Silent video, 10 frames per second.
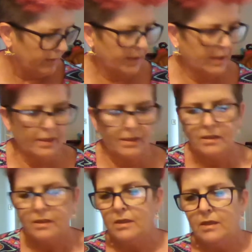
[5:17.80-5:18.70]
they are
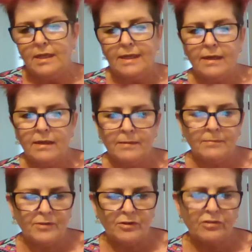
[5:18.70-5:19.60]

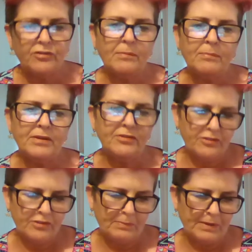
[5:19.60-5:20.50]
um, they're a
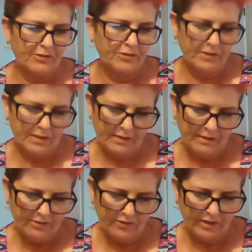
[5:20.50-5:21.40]
simplicity pattern,
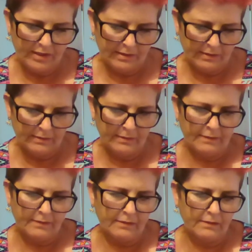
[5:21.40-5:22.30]
these,
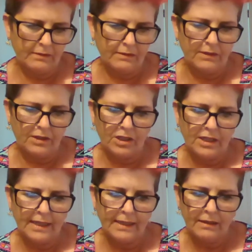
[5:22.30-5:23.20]
and you
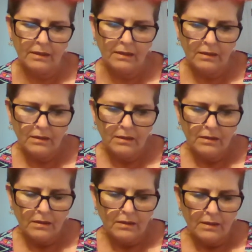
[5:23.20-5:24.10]
can,
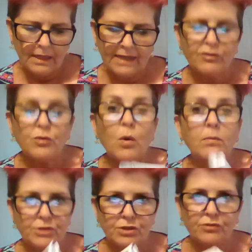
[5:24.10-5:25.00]
it gives you
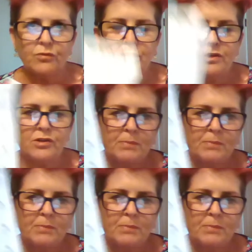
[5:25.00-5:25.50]
options with each